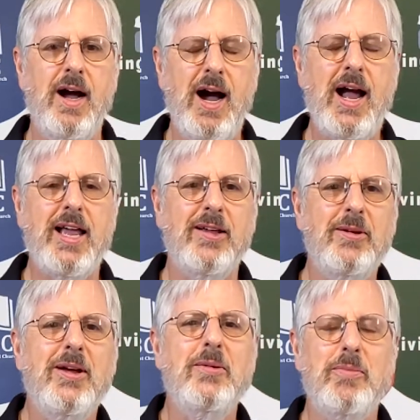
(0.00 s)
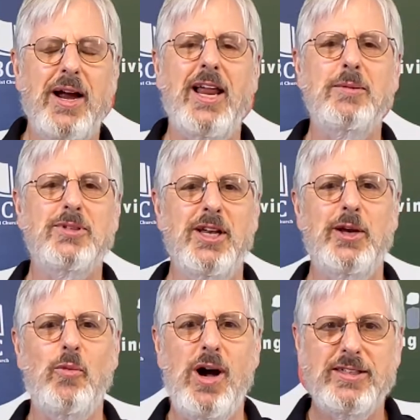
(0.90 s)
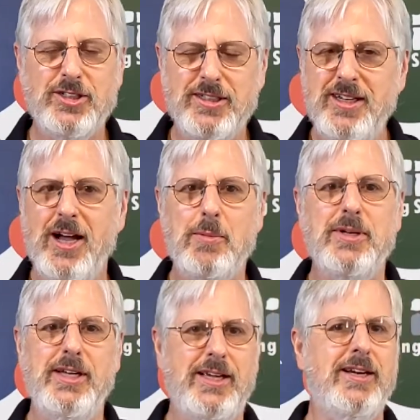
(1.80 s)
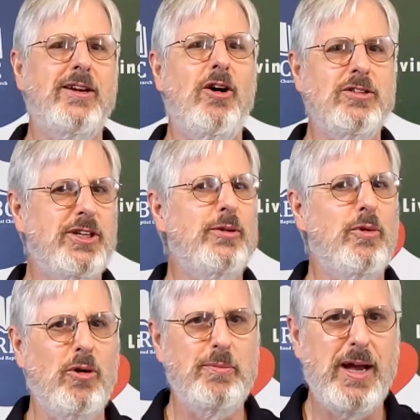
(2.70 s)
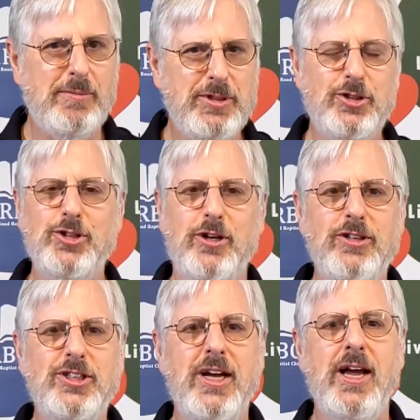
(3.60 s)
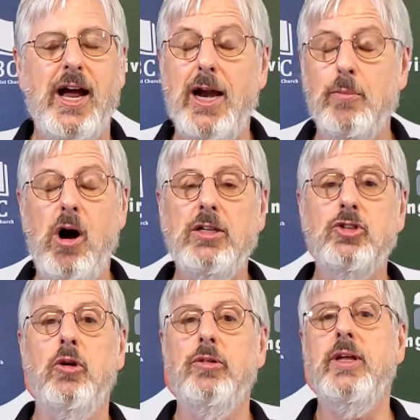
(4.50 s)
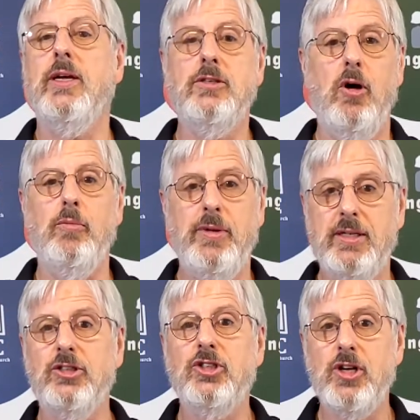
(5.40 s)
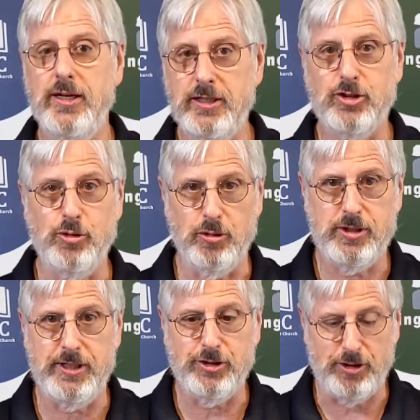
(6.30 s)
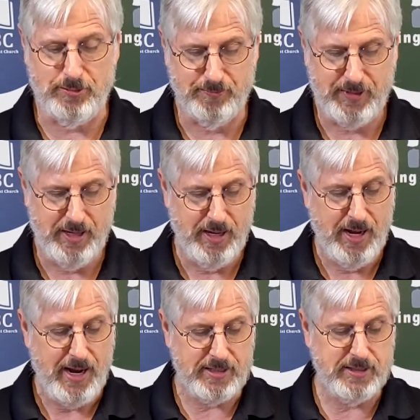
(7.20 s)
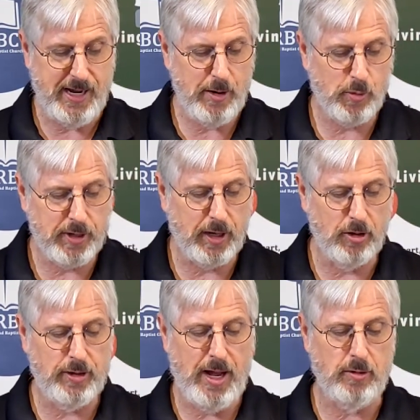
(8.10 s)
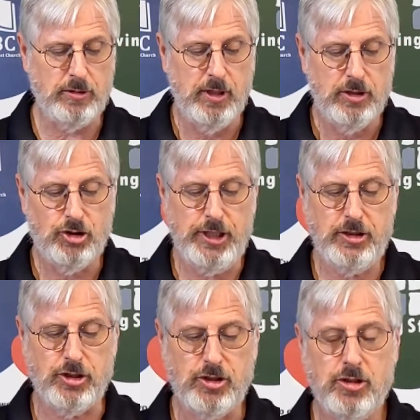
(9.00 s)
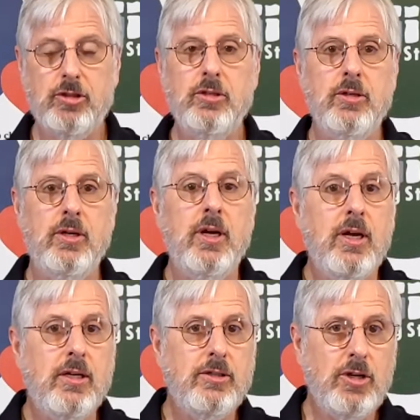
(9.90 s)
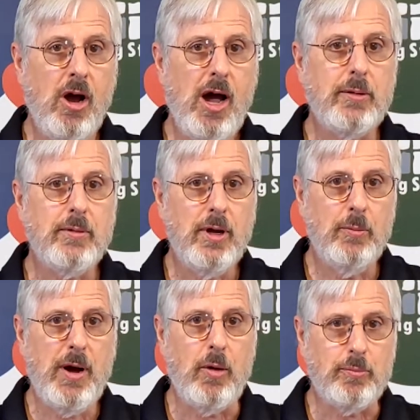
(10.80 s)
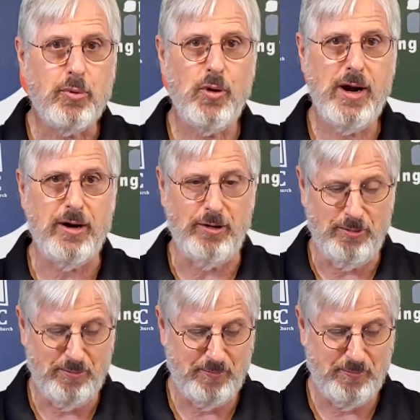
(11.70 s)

Hi, my name's Lynn Watson. I'm a deacon at Halstead Road Baptist Church. I'm also the adult men's Sunday school teacher. And today we're going to learn how Jesus taught about prayer.